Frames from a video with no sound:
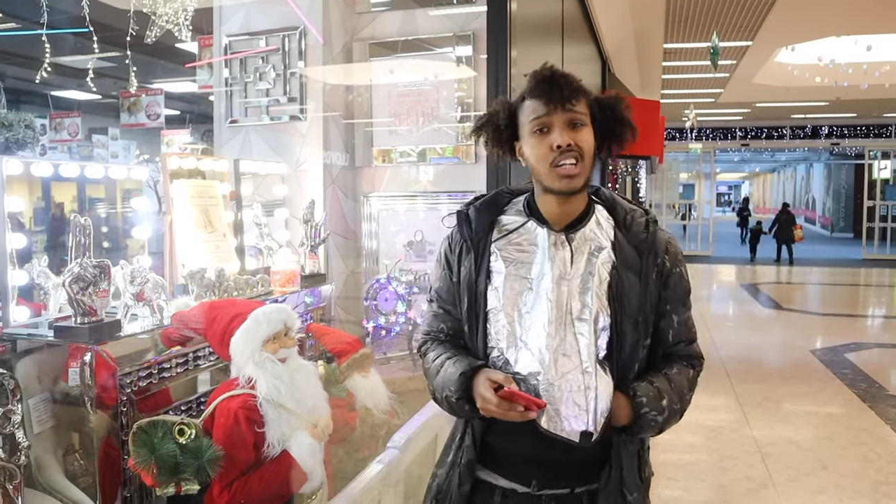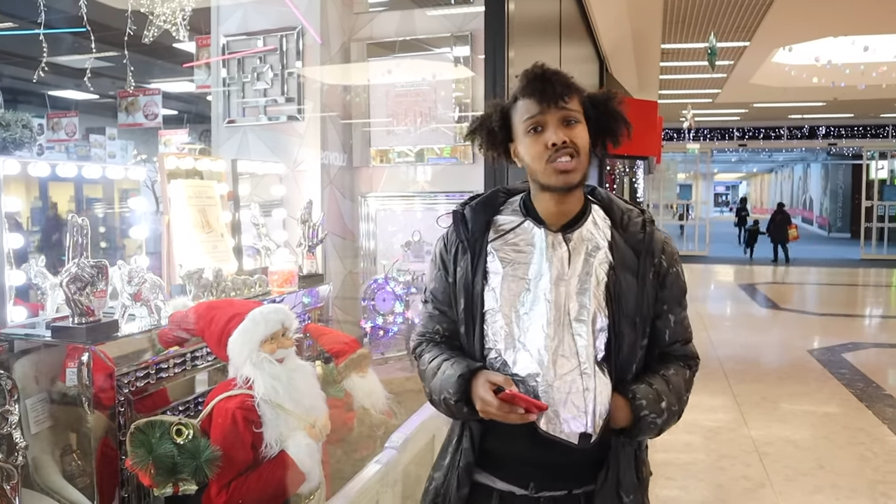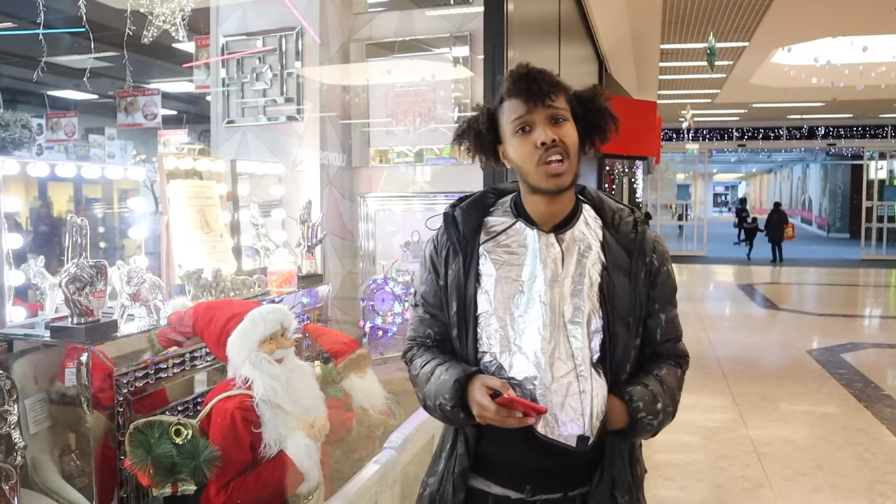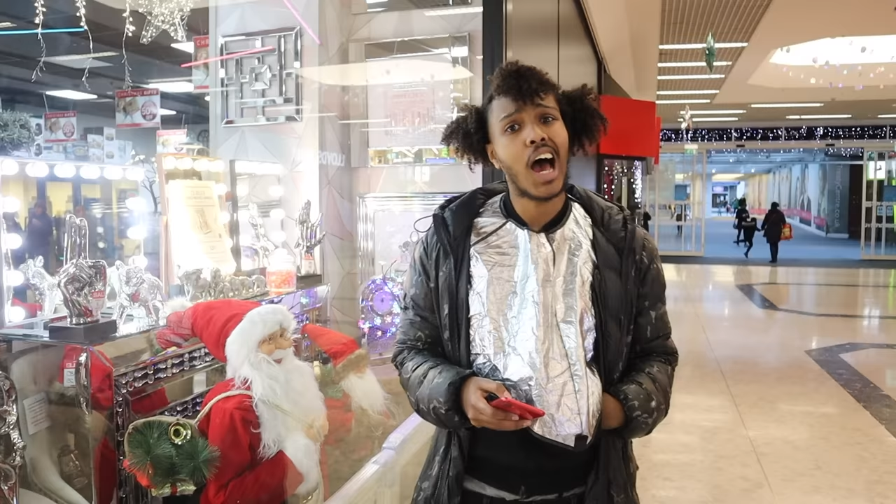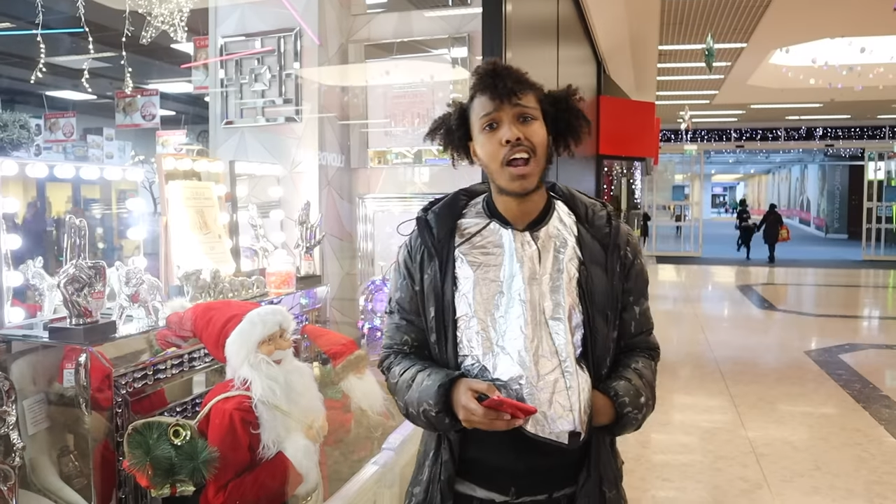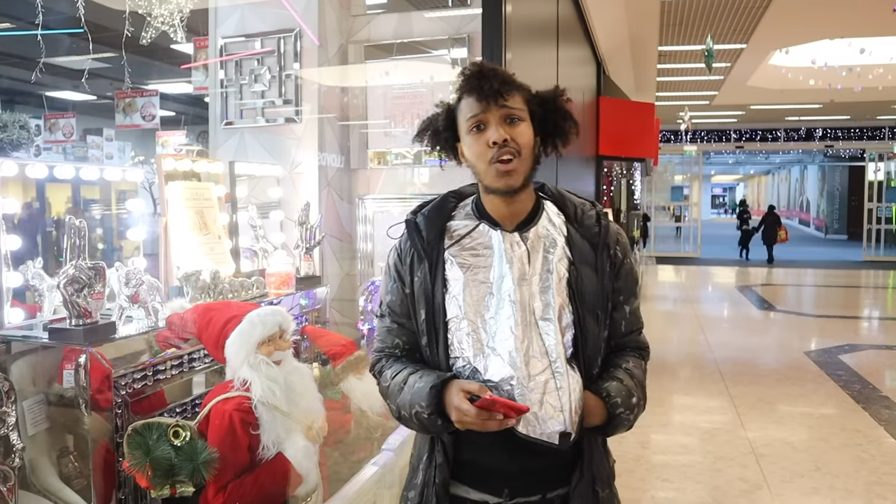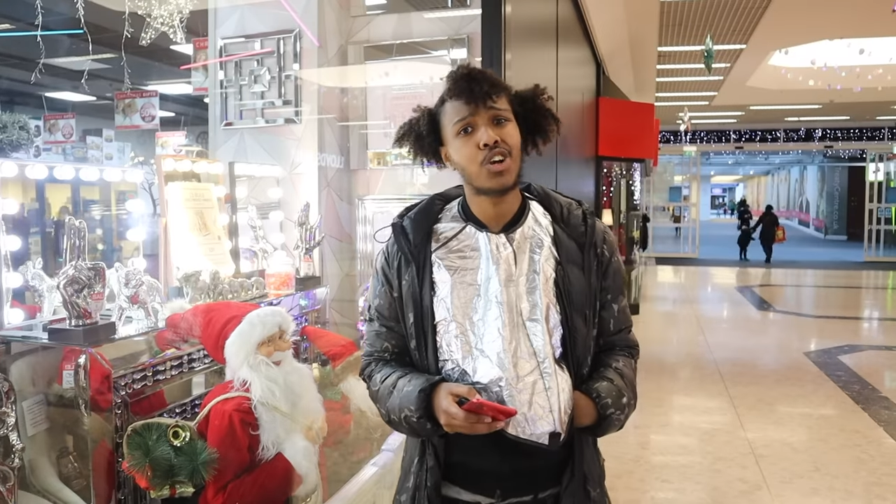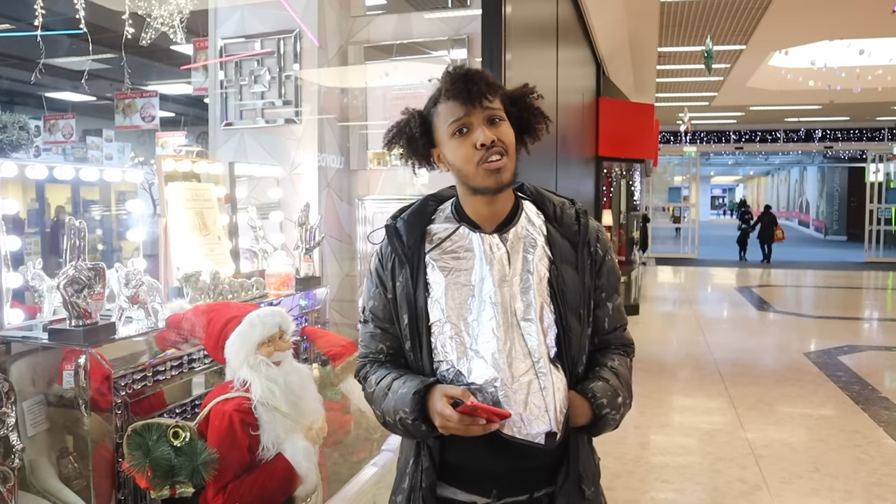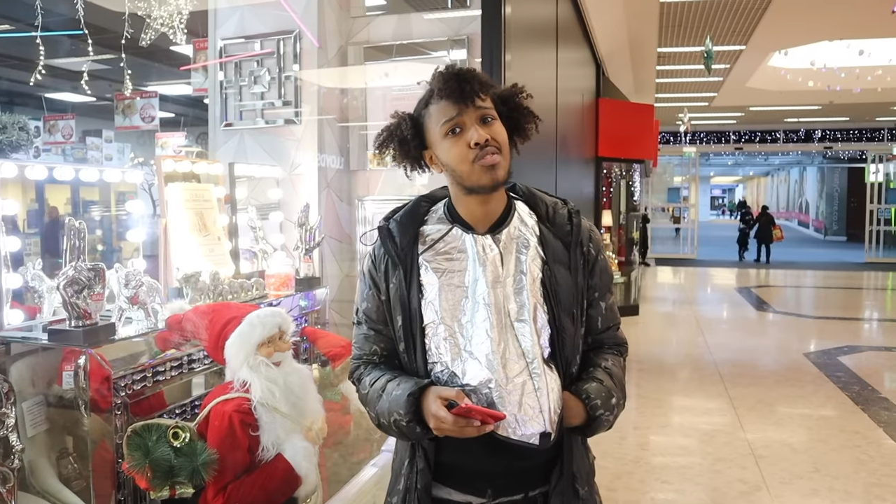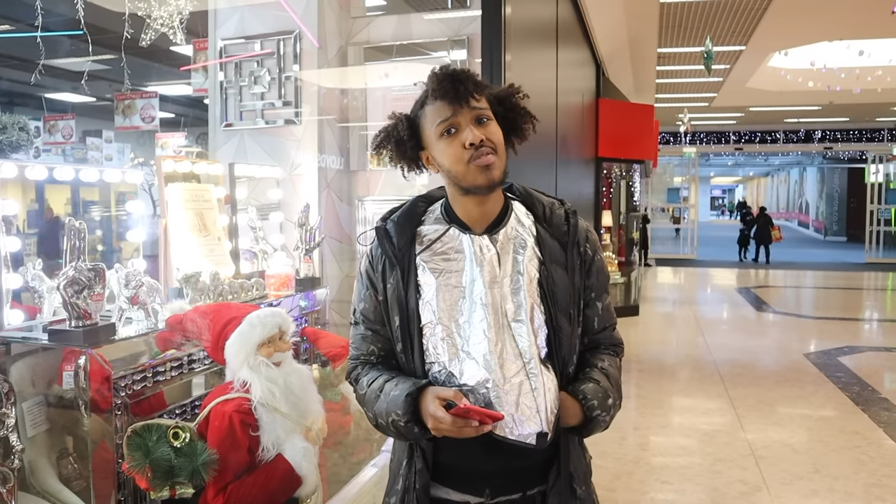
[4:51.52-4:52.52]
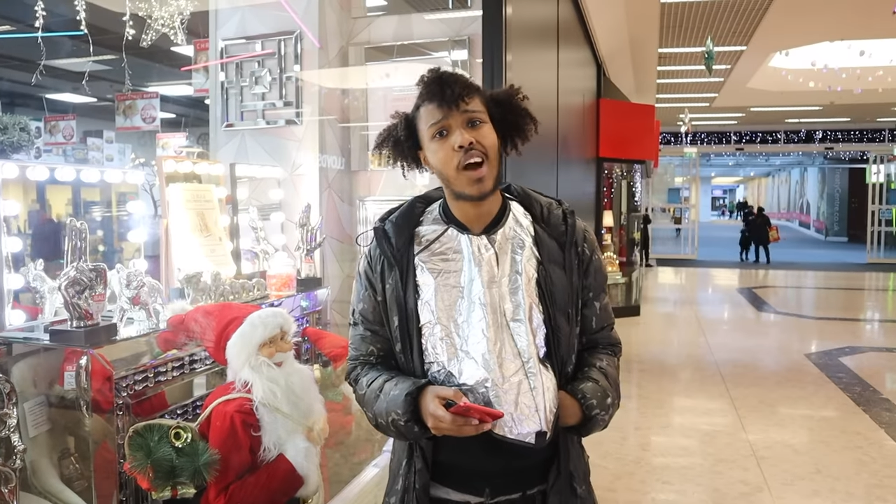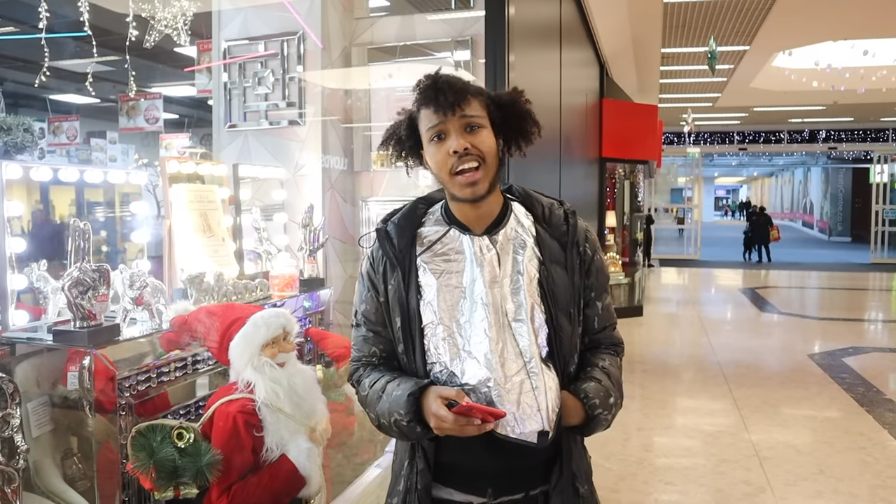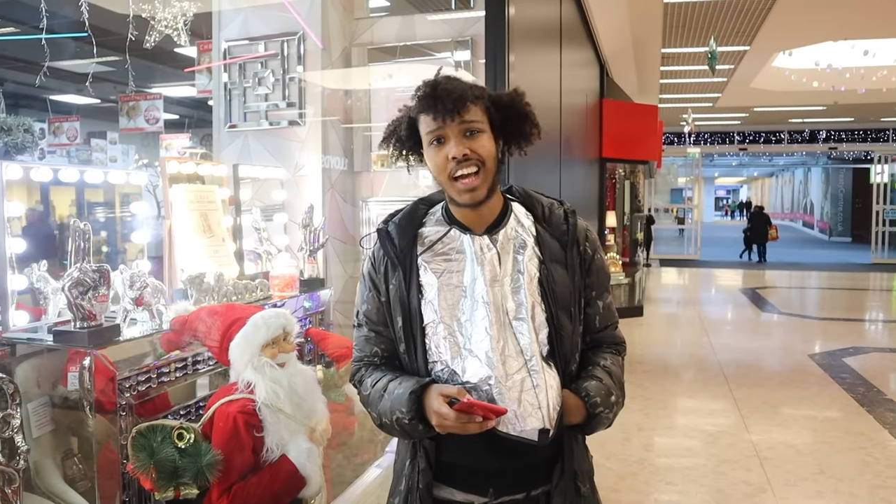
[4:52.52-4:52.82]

Listen, I know this fat